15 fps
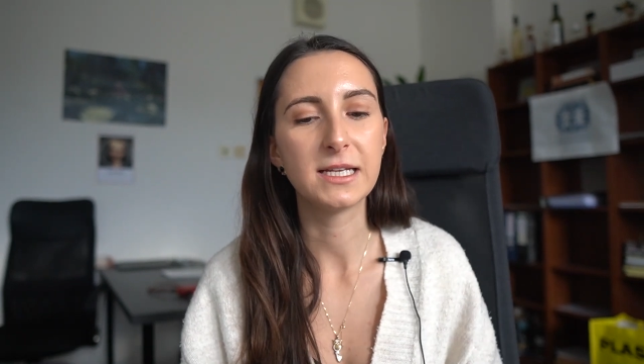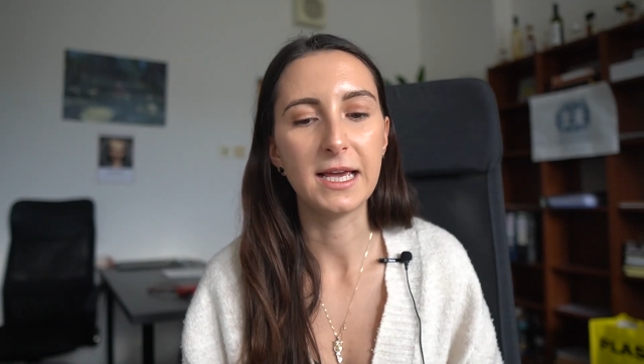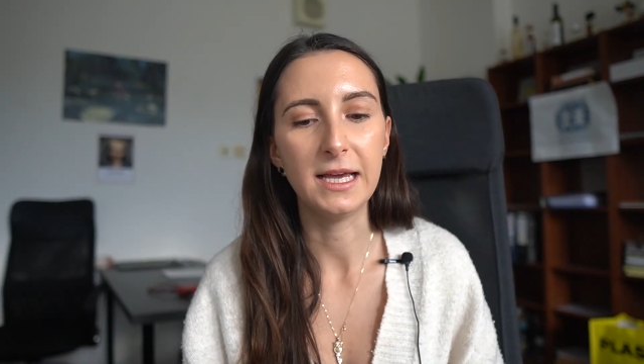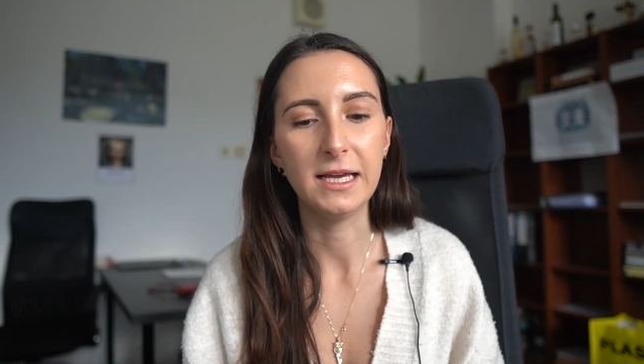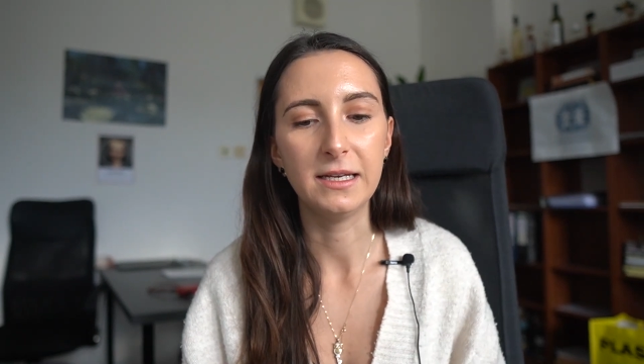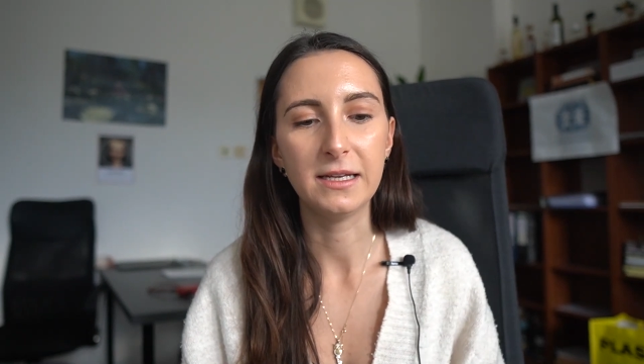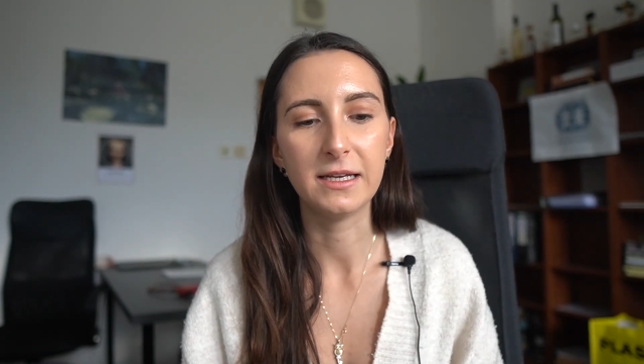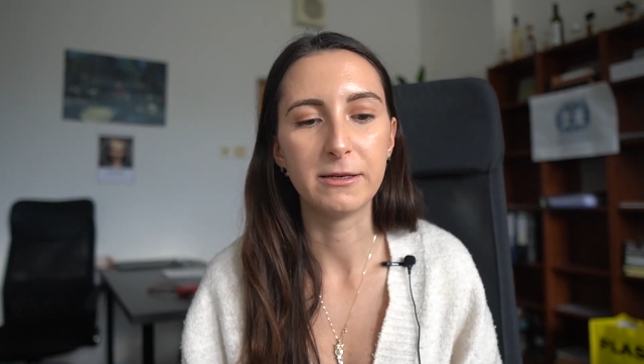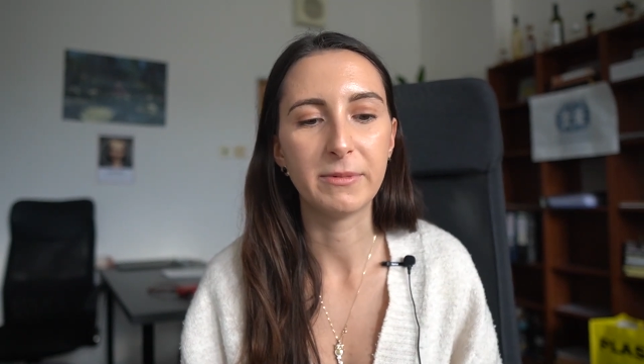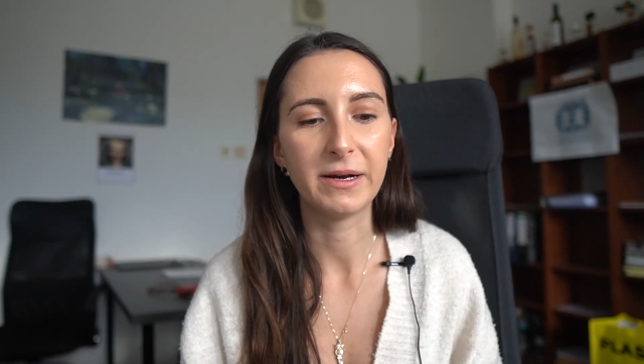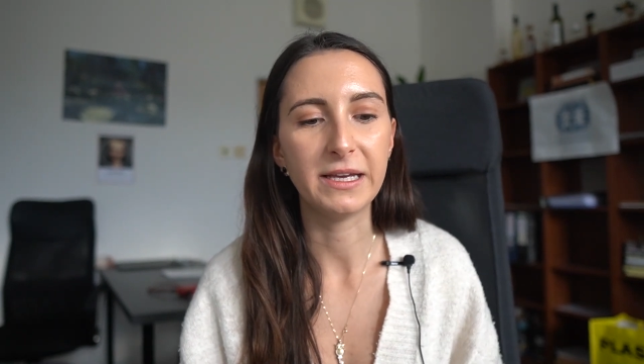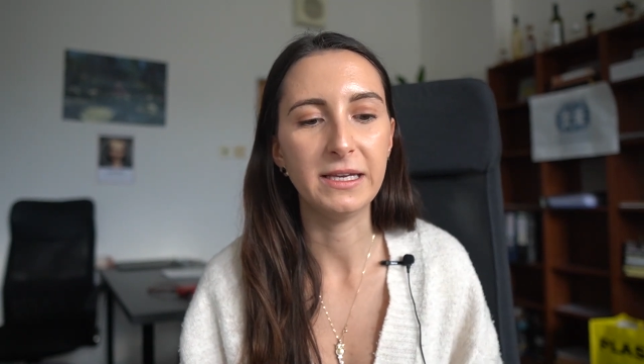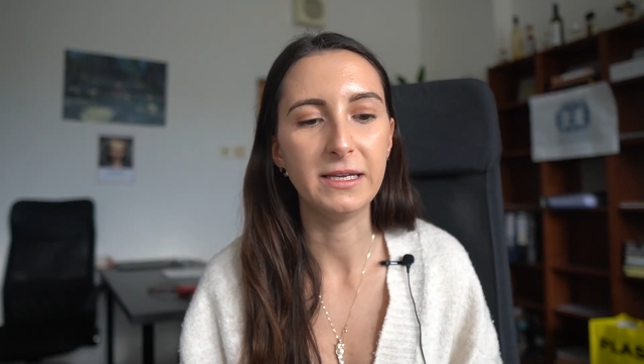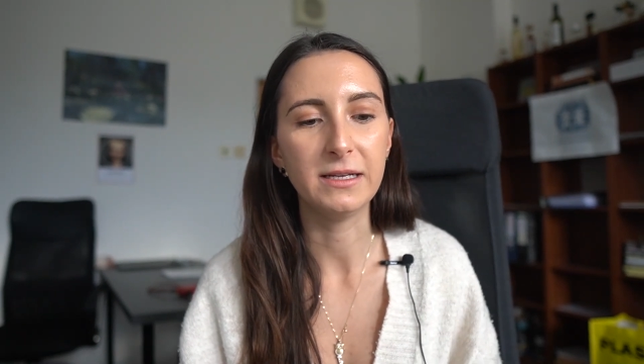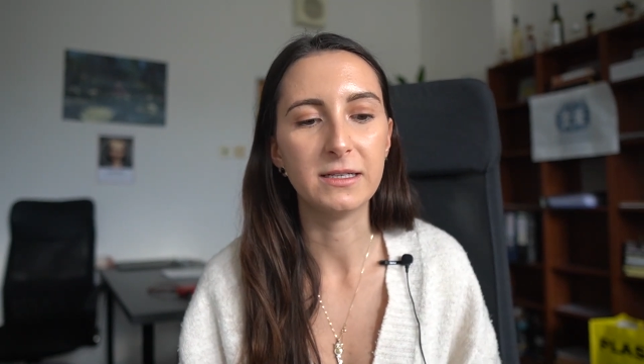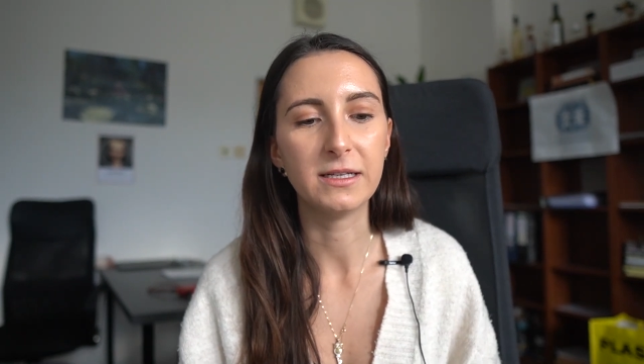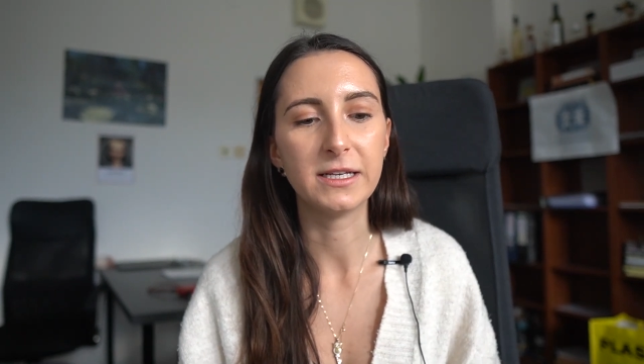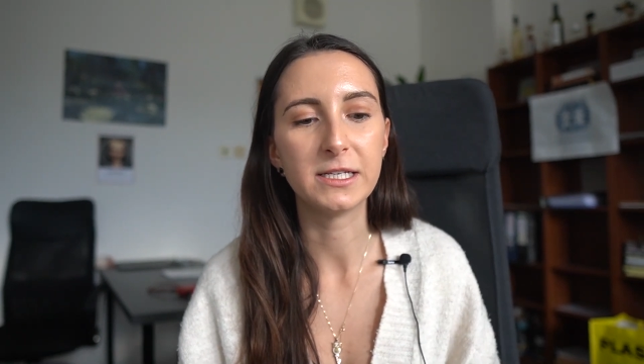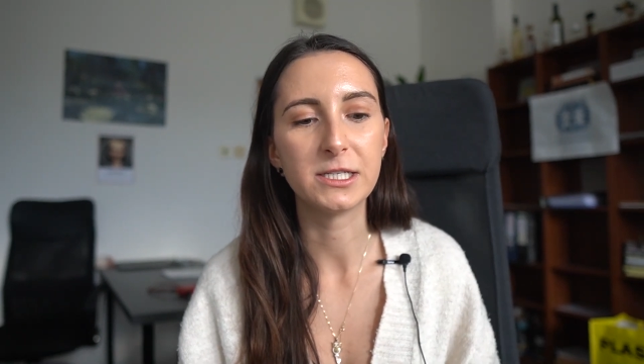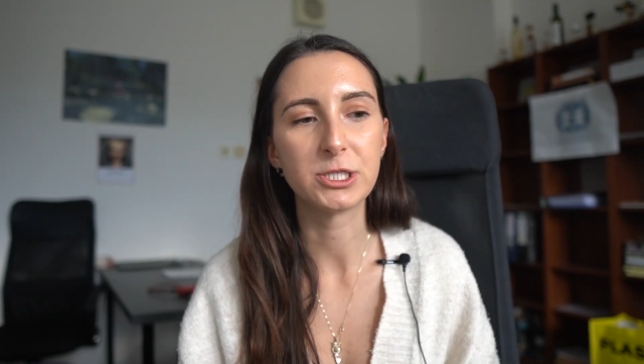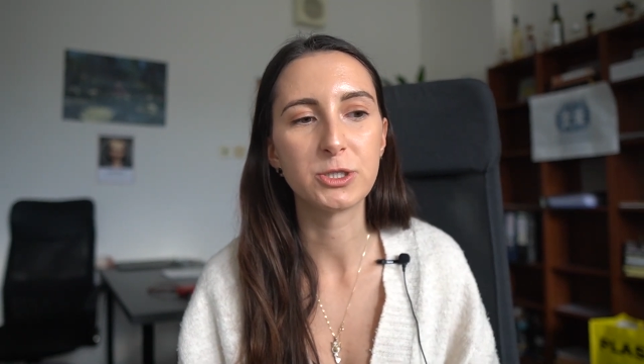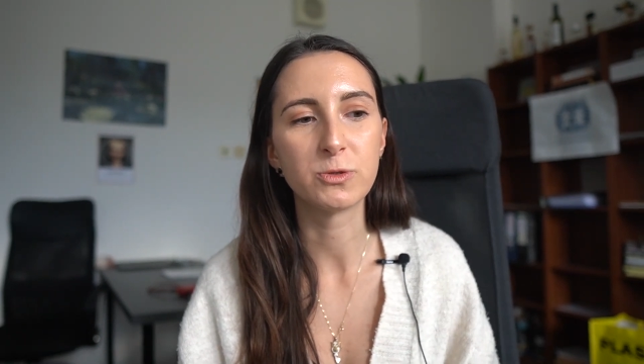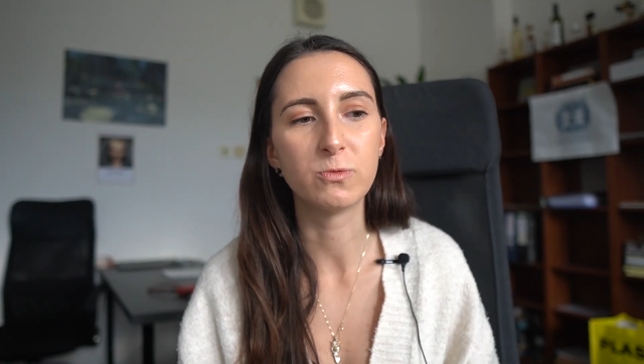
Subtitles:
in my English,